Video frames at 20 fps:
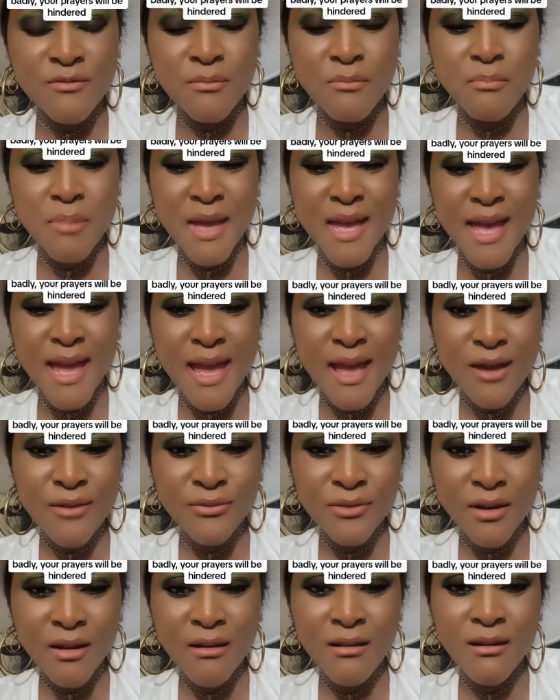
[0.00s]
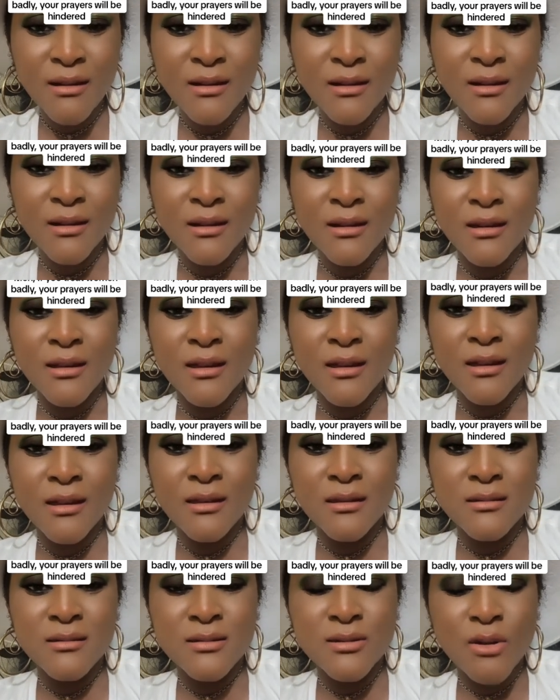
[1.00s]
behavior.
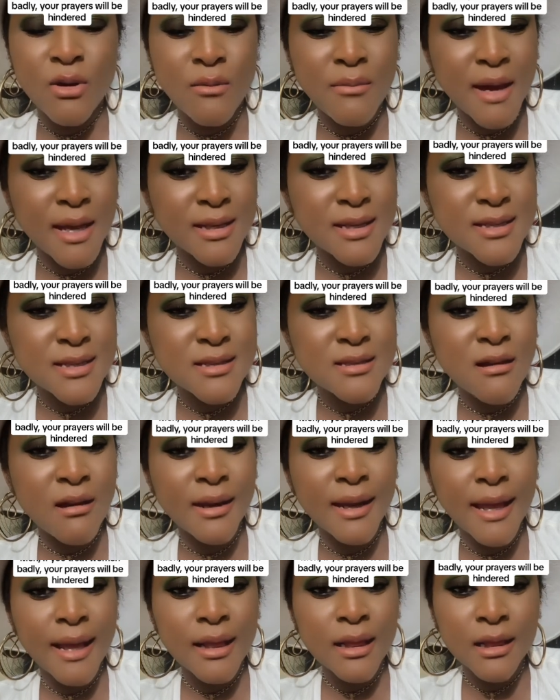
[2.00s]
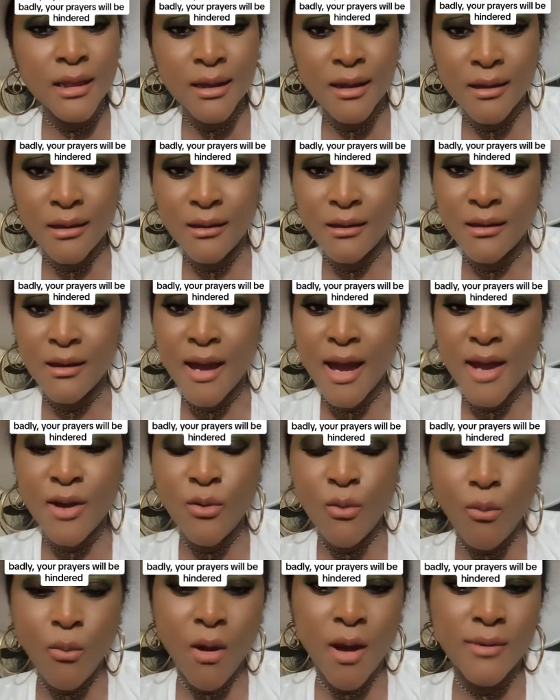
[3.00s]
No, man, this is unhealthy. I
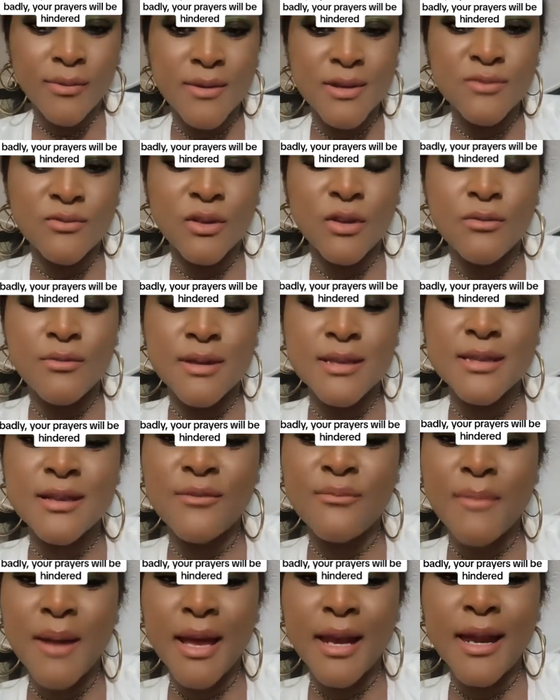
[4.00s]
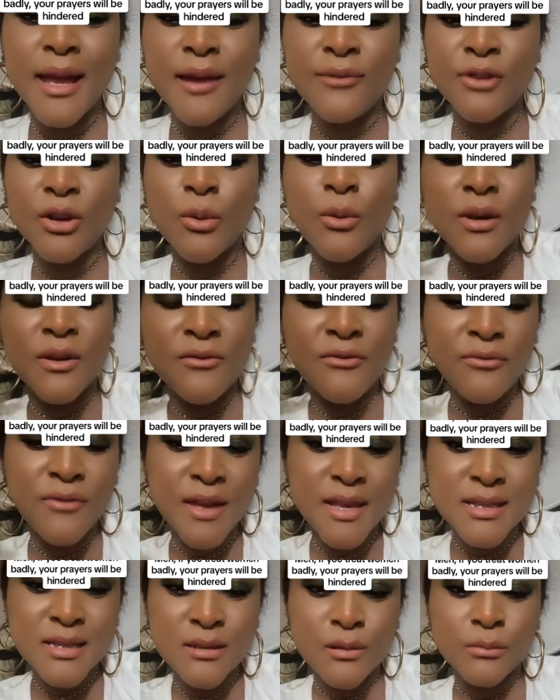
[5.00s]
don't want this for the rest of my life. I don't want to
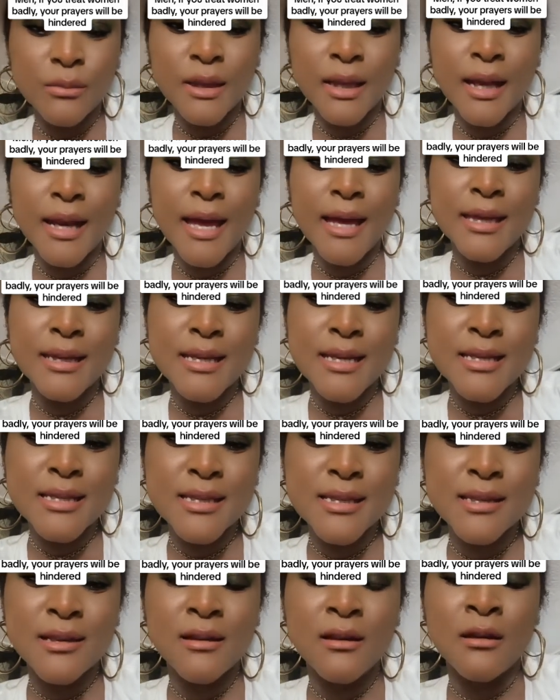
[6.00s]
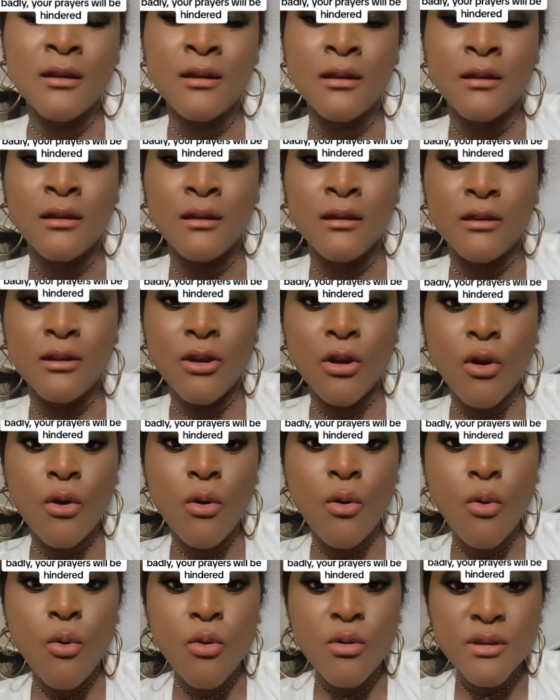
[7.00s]
face something like this. You're
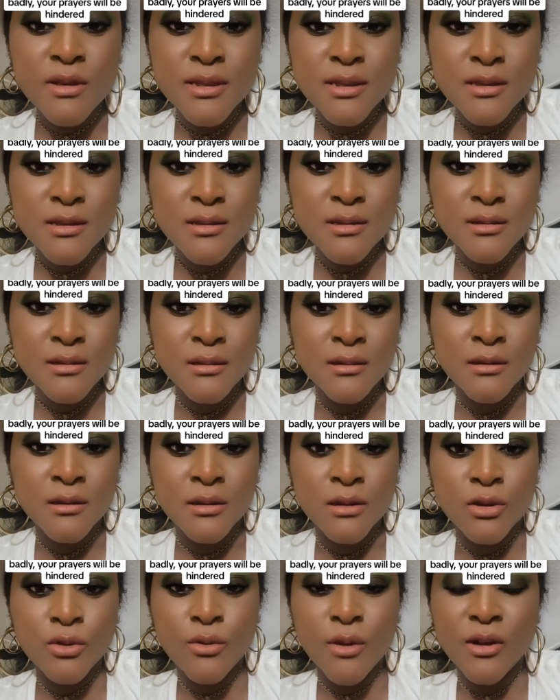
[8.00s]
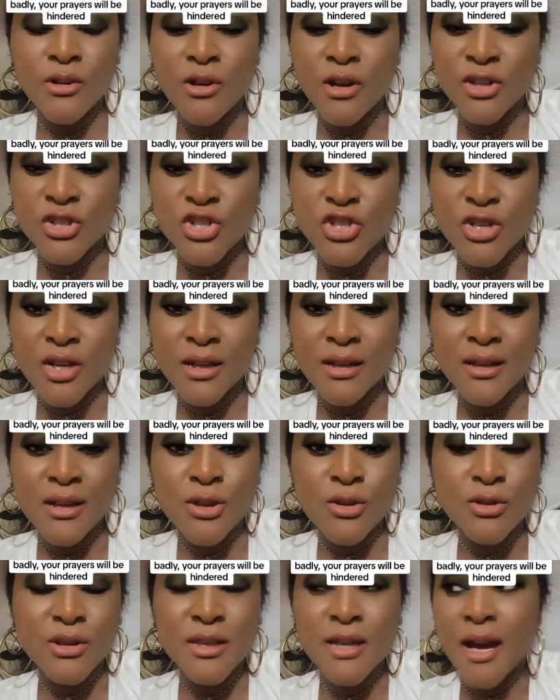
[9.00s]
coarse. You are not gentle.
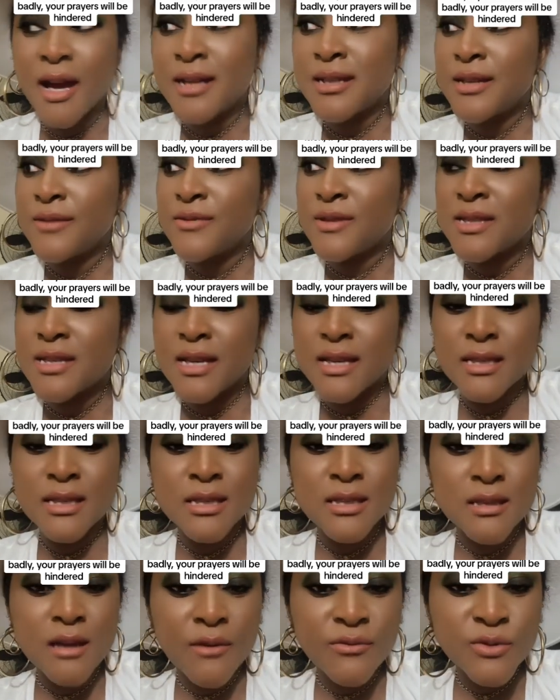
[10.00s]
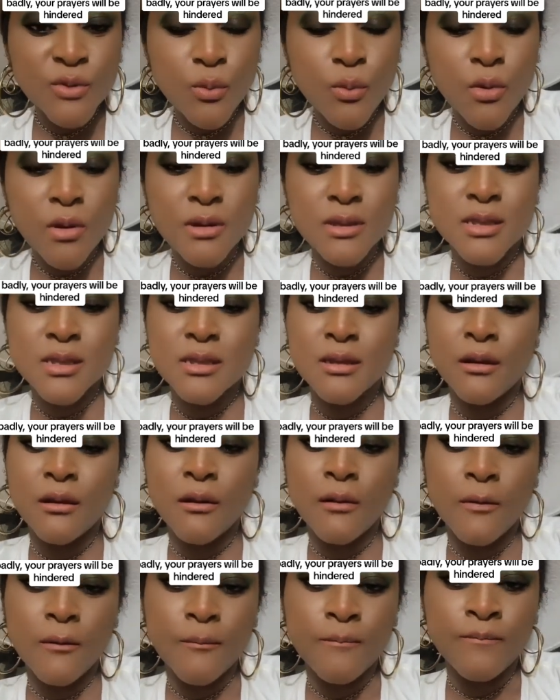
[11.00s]
You can't even say soft words to
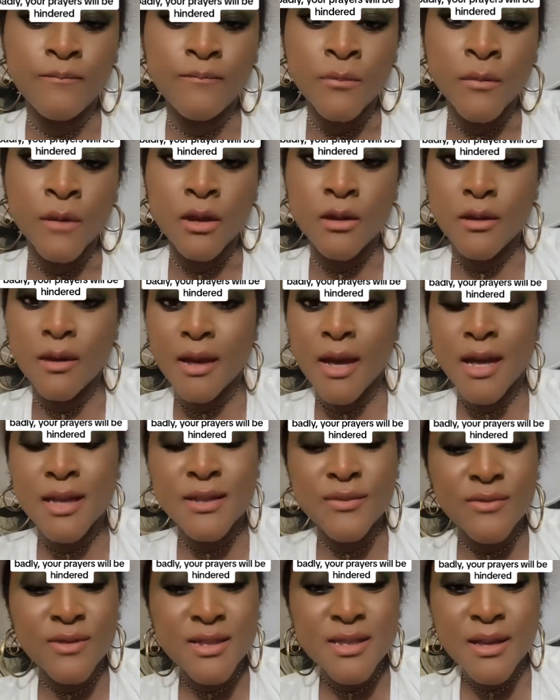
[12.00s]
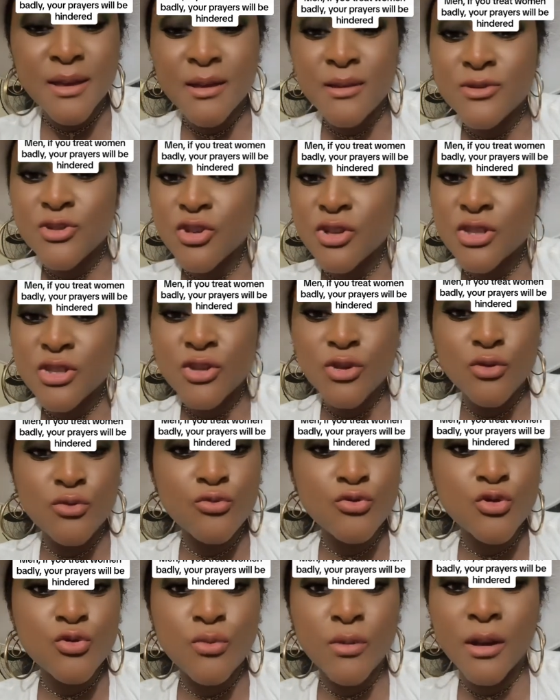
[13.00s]
her. You can't even say just
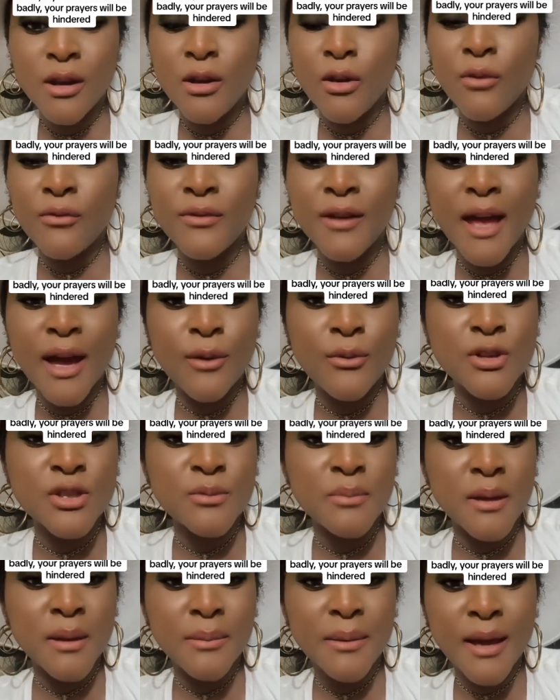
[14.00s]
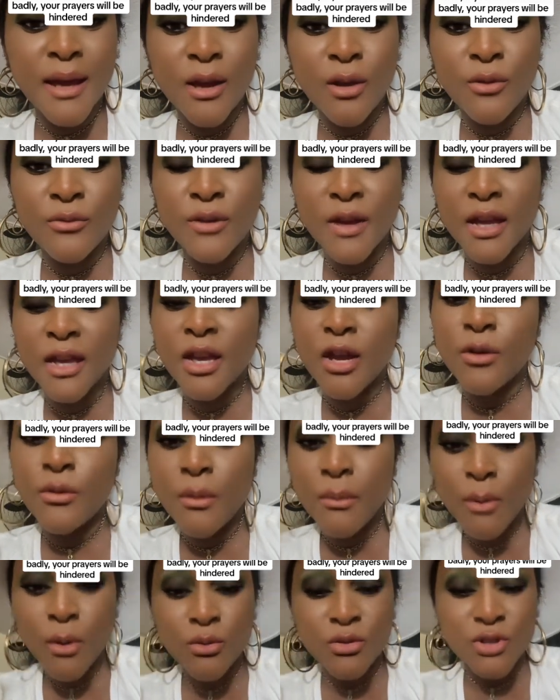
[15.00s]
usual love language. Baby, I love you. I care
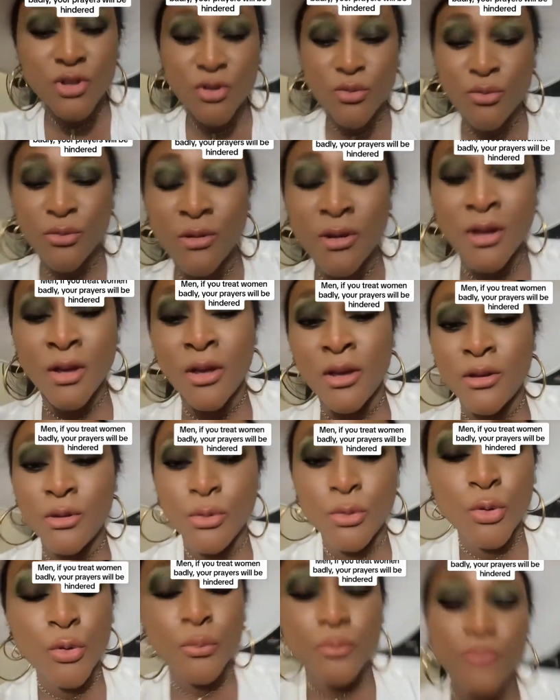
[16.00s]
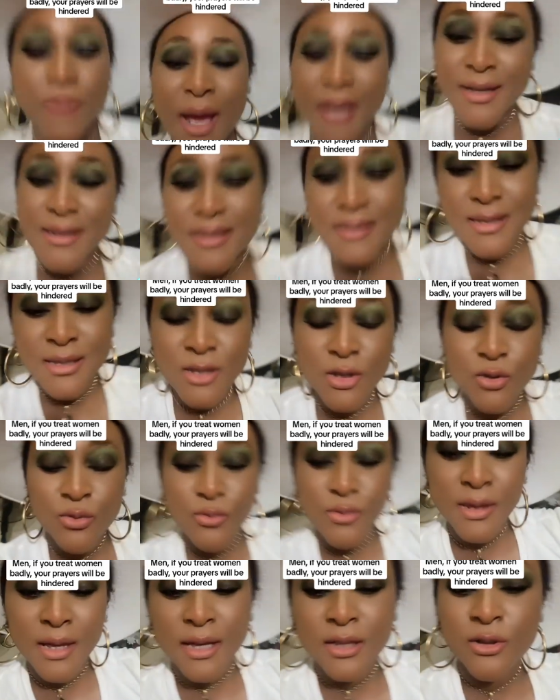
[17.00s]
about you. You don't practice to
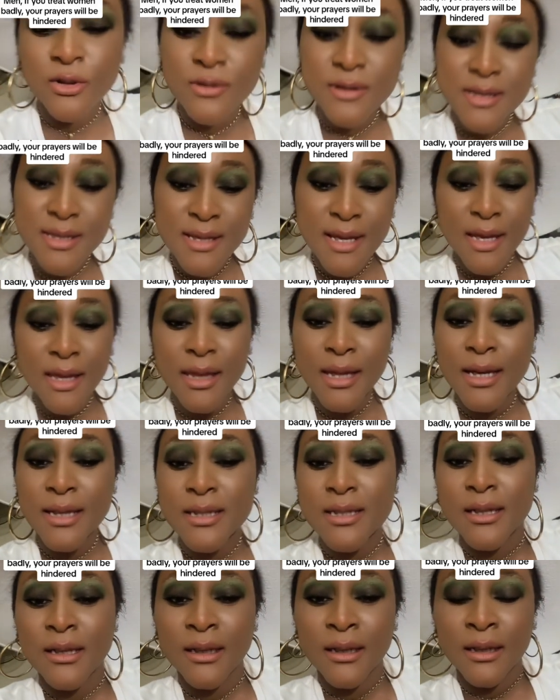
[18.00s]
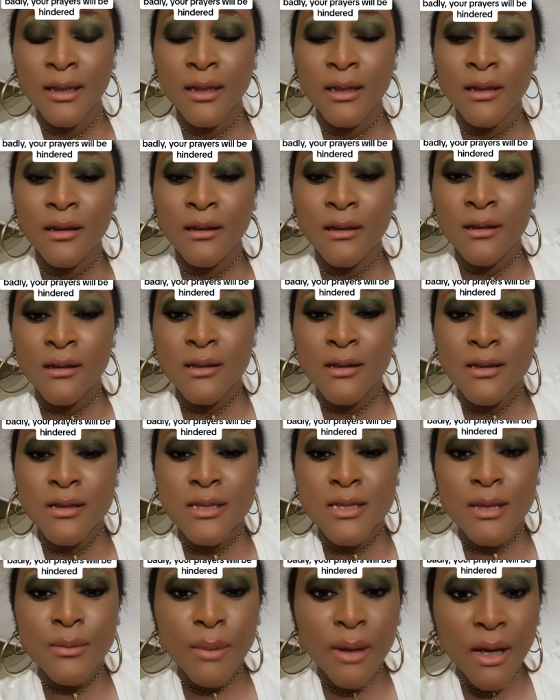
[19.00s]
do that or say that.
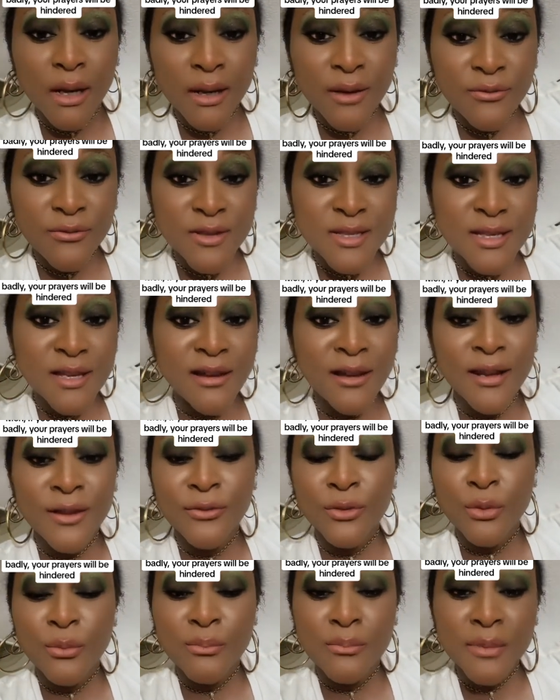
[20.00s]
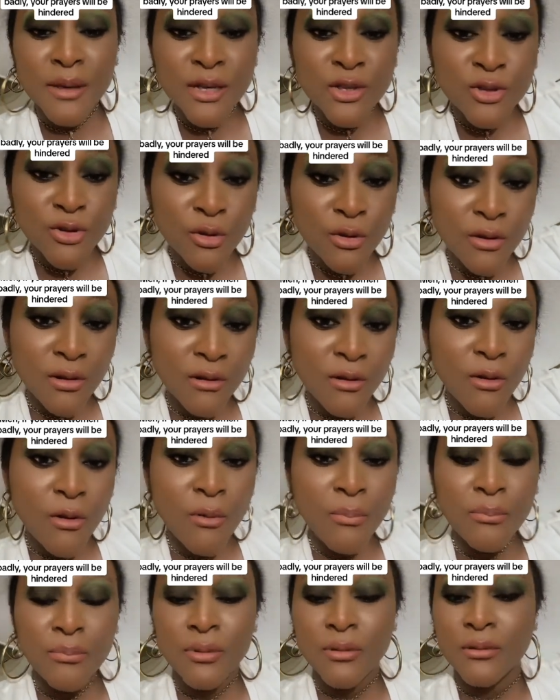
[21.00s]
Similarly, physically, if you beat her
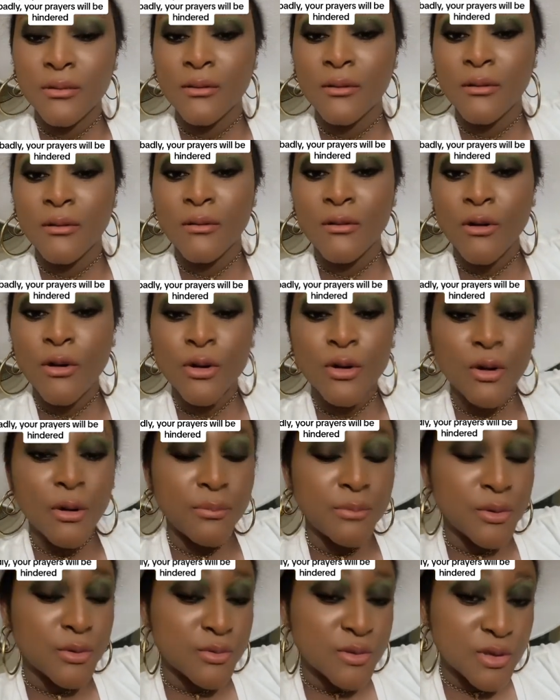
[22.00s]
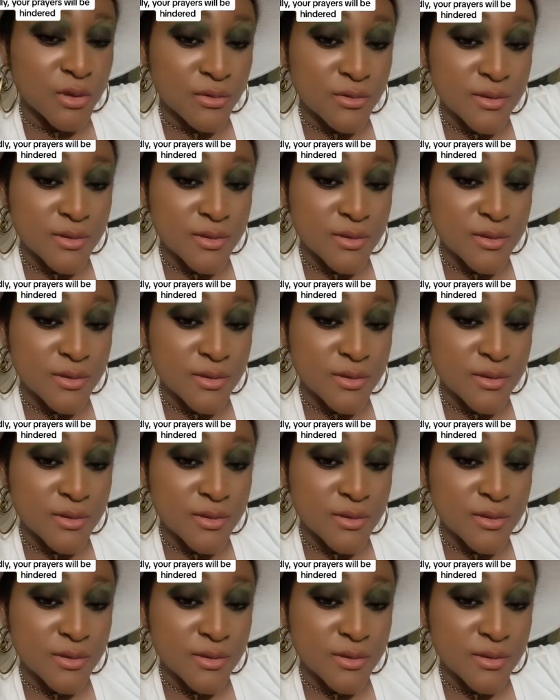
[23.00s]
up or you abuse her